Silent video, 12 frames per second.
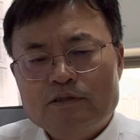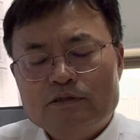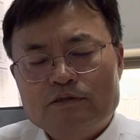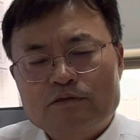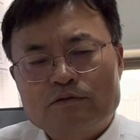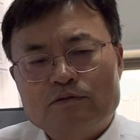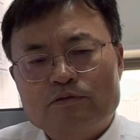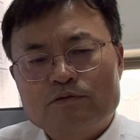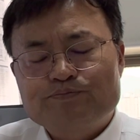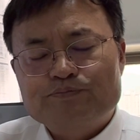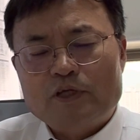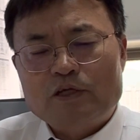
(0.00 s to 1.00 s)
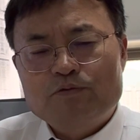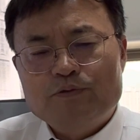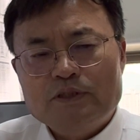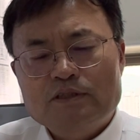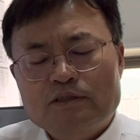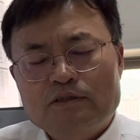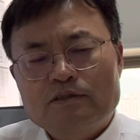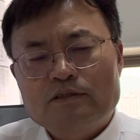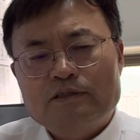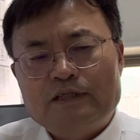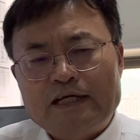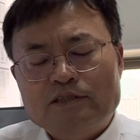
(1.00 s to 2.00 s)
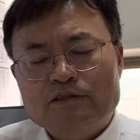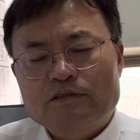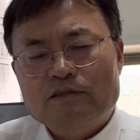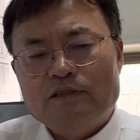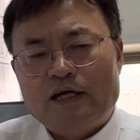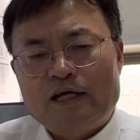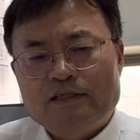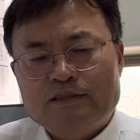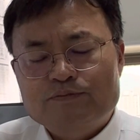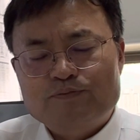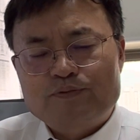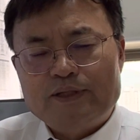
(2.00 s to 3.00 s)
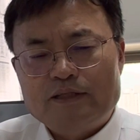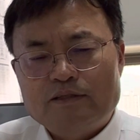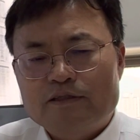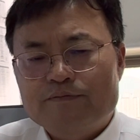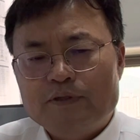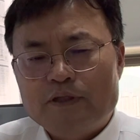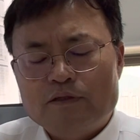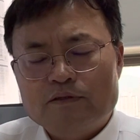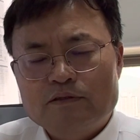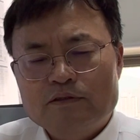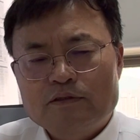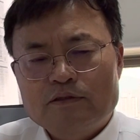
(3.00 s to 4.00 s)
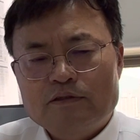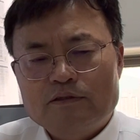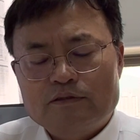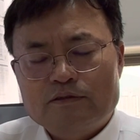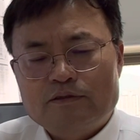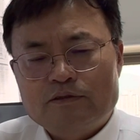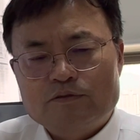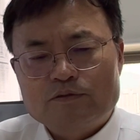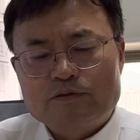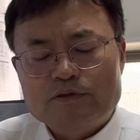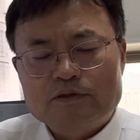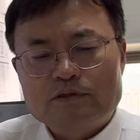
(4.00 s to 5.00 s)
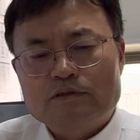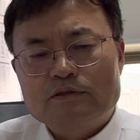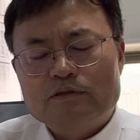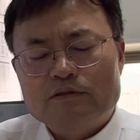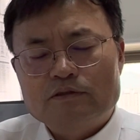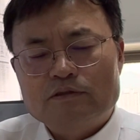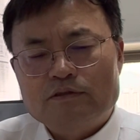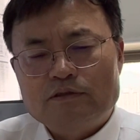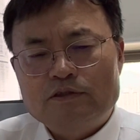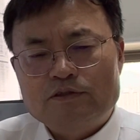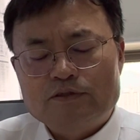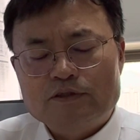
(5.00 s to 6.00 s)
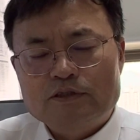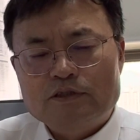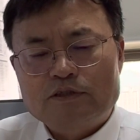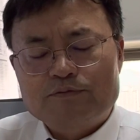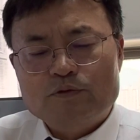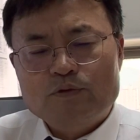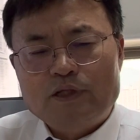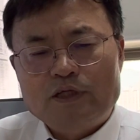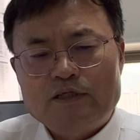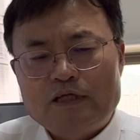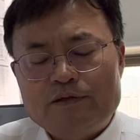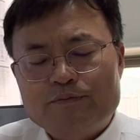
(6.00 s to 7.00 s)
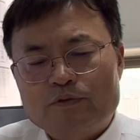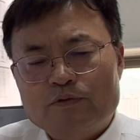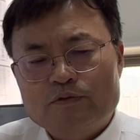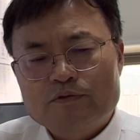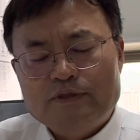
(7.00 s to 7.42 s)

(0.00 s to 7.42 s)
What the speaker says: So first lecture I explain about the introduction of Korean labor law.